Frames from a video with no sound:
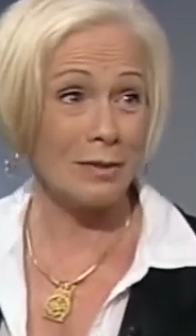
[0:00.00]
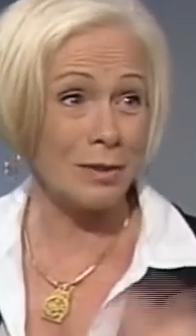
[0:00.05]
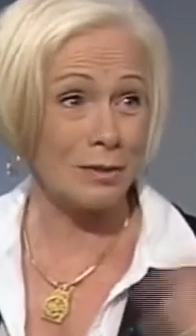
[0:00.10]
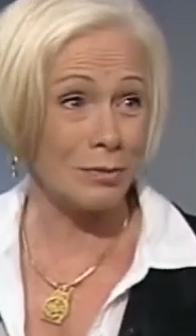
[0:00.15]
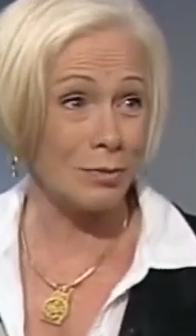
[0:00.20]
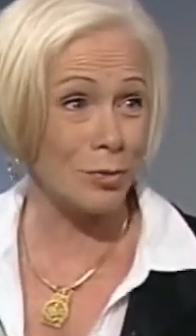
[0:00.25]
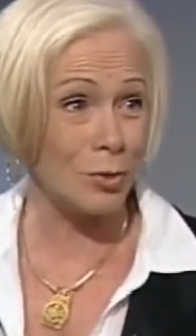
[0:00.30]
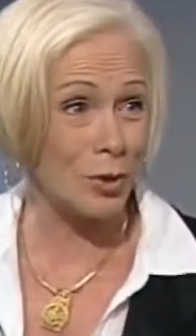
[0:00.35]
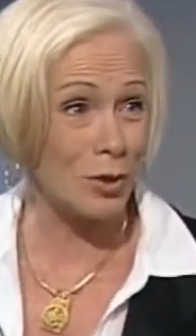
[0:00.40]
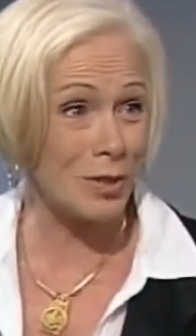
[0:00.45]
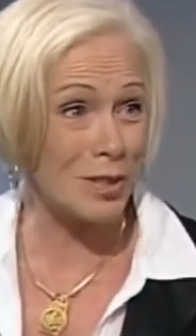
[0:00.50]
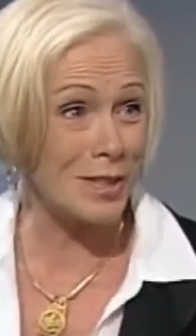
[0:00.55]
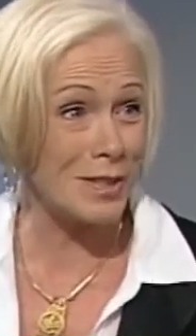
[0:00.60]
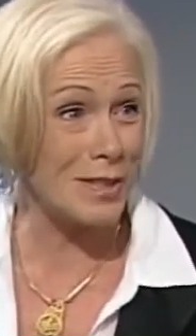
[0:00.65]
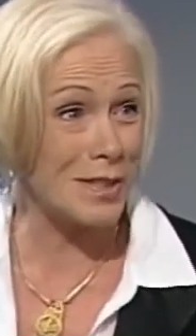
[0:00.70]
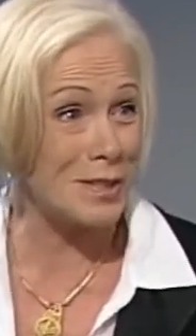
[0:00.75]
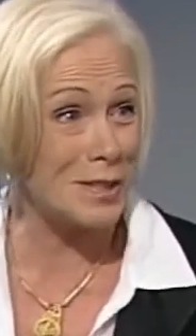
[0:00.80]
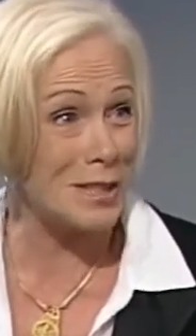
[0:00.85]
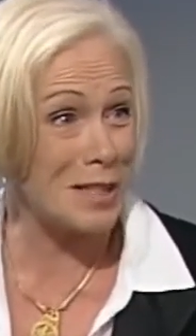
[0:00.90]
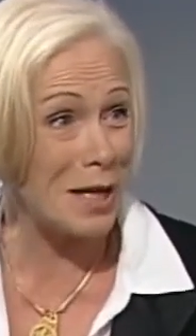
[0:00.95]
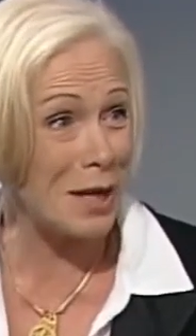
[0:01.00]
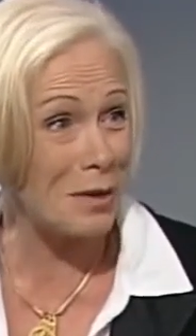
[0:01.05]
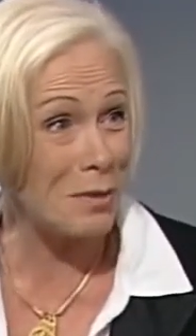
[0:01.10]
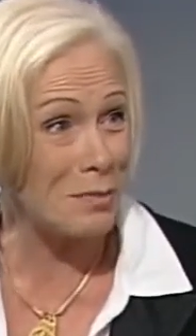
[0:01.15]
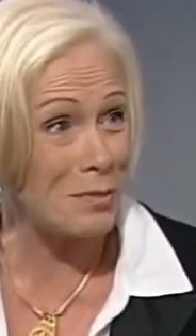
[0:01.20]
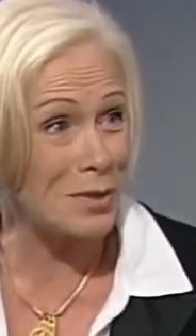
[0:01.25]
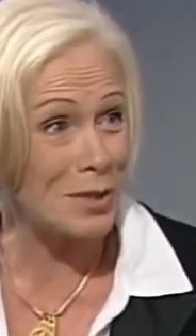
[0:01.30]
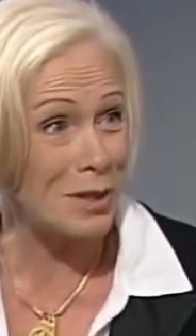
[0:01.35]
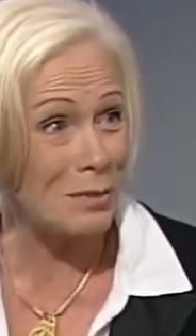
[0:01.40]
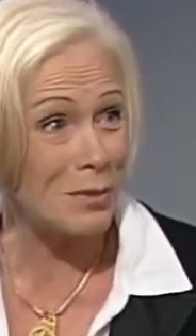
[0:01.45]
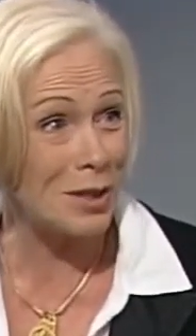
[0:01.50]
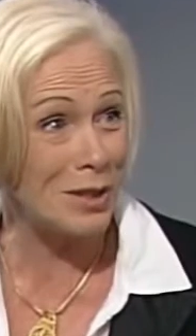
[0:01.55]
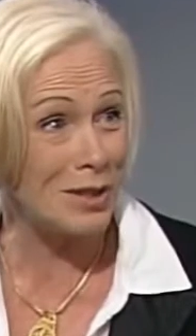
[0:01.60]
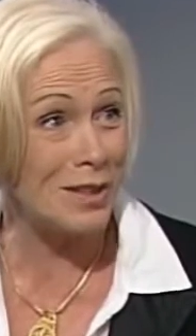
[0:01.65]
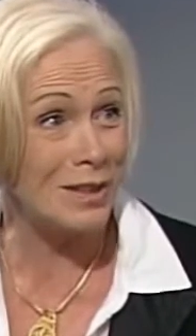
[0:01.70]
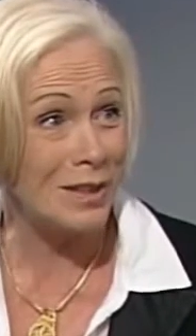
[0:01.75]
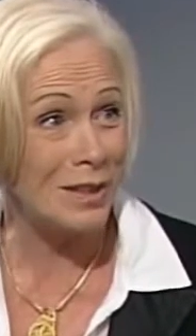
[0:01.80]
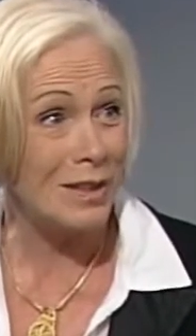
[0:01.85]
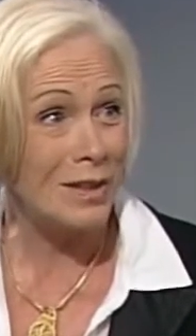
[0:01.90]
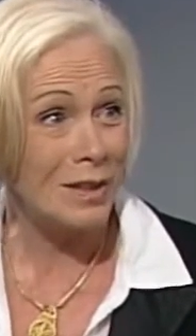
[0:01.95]
the forks of the Thames. I
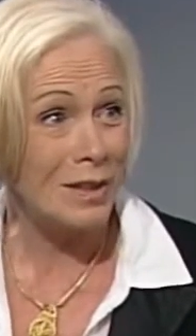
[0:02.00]
mean,